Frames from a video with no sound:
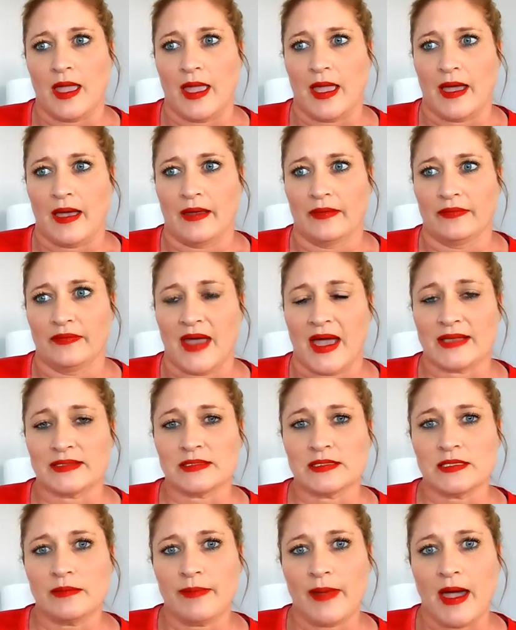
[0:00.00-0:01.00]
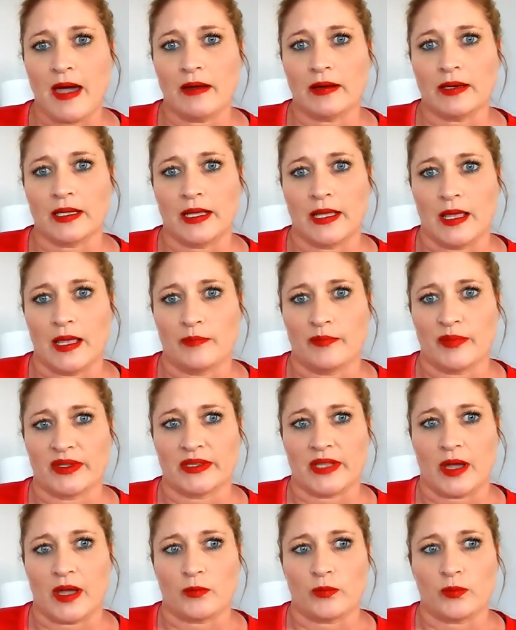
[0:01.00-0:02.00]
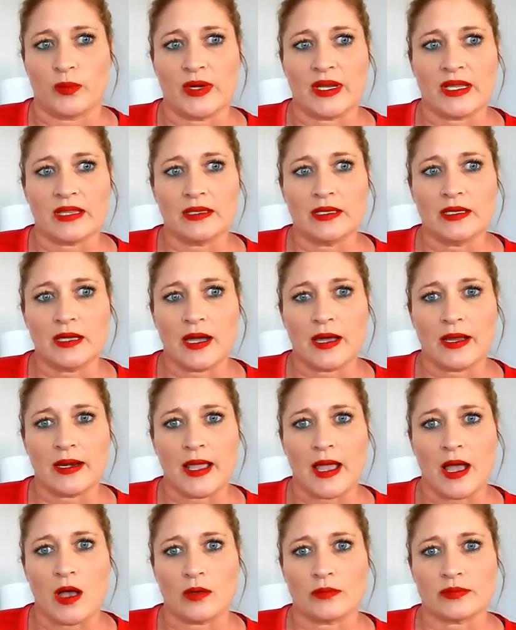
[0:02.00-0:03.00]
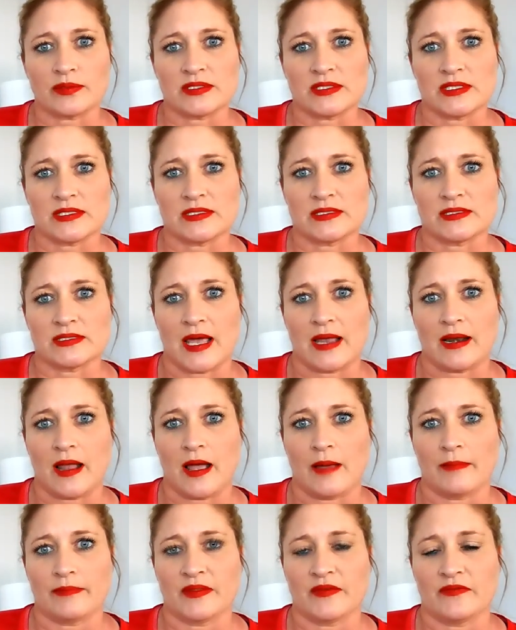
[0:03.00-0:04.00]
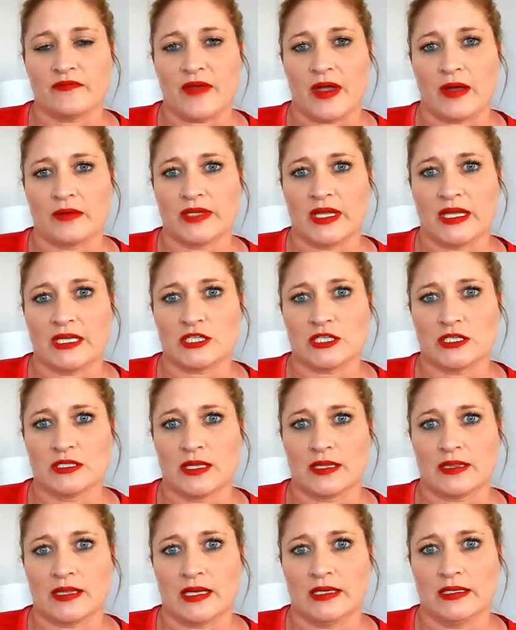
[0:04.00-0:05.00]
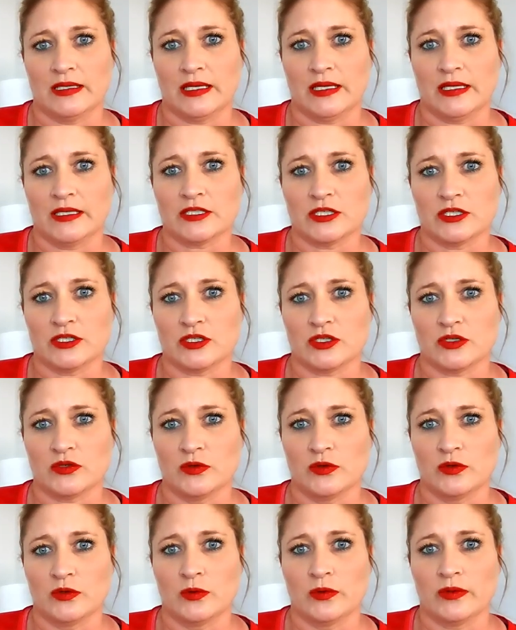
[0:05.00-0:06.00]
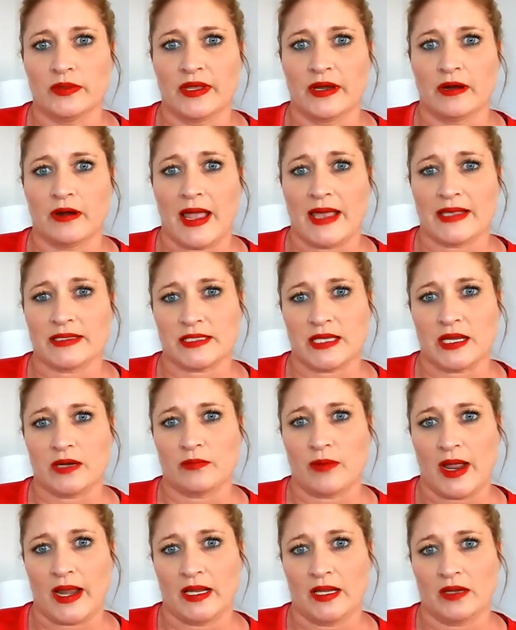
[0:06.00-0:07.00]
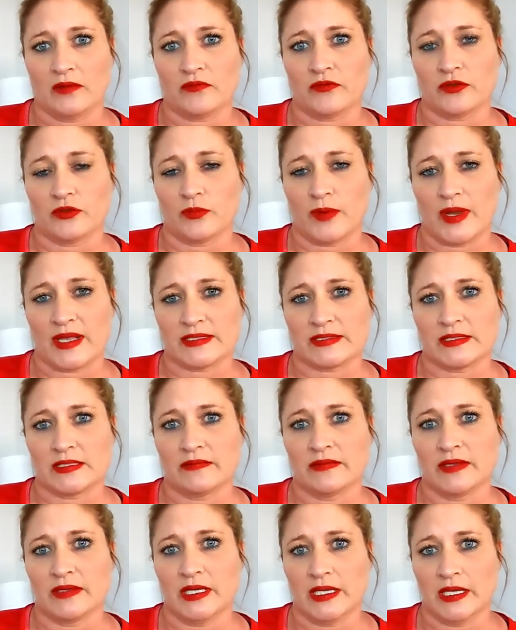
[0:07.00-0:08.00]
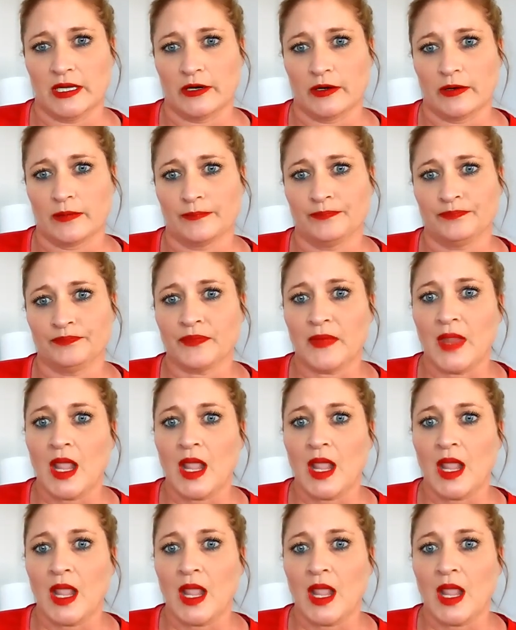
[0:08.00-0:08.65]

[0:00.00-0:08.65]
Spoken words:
And that's about it, but that really kind of helps to set up the foundation that they need to do their essay writing for the rest of the year.